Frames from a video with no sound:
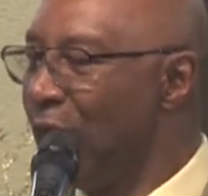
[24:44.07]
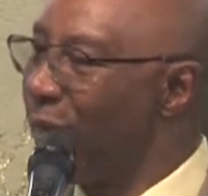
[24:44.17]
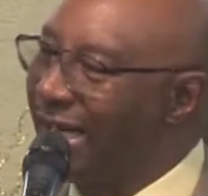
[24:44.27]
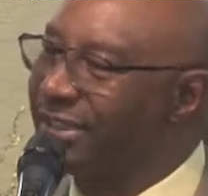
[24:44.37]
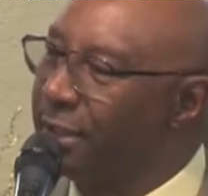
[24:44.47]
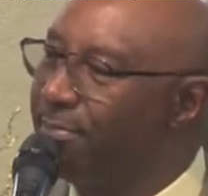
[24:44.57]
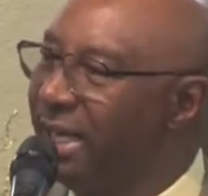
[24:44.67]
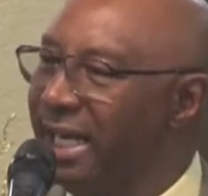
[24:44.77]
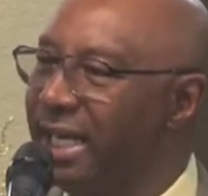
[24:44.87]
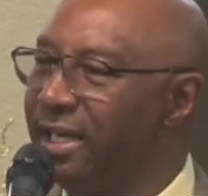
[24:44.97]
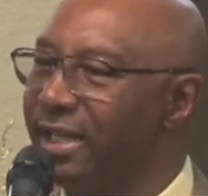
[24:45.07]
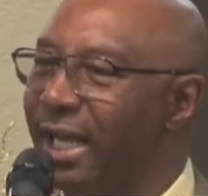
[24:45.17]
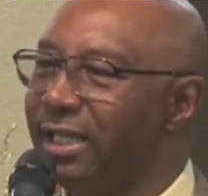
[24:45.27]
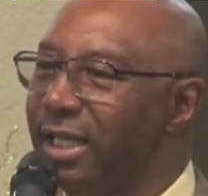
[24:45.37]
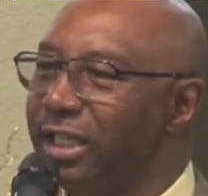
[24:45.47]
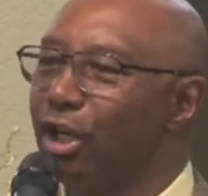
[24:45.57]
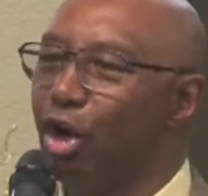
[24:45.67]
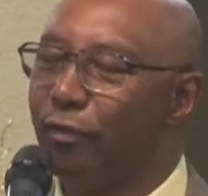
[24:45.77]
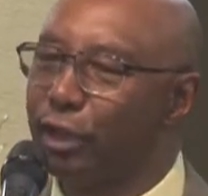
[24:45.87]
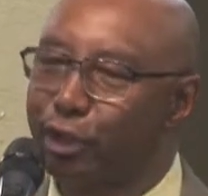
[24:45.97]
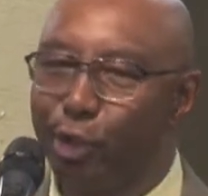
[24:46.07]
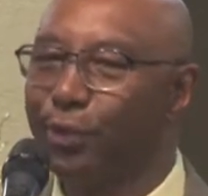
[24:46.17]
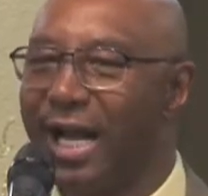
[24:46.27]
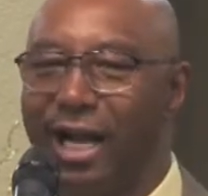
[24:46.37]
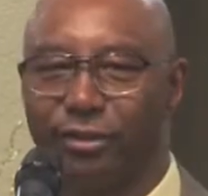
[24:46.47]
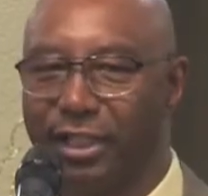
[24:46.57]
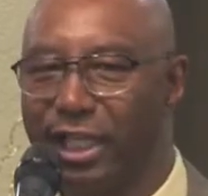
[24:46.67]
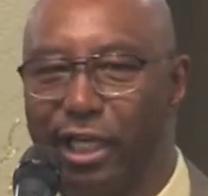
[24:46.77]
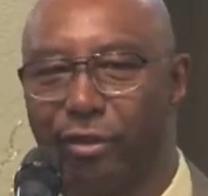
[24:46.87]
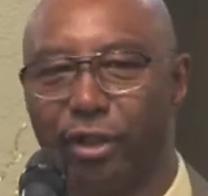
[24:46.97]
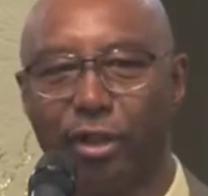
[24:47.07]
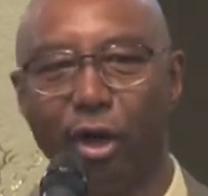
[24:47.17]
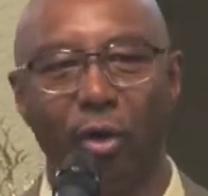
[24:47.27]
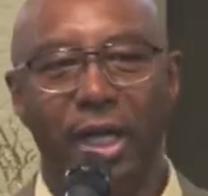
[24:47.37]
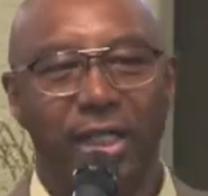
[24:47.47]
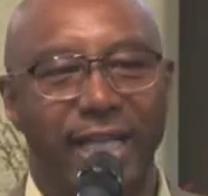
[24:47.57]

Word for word: What does it mean that, that over 2,000 years ago,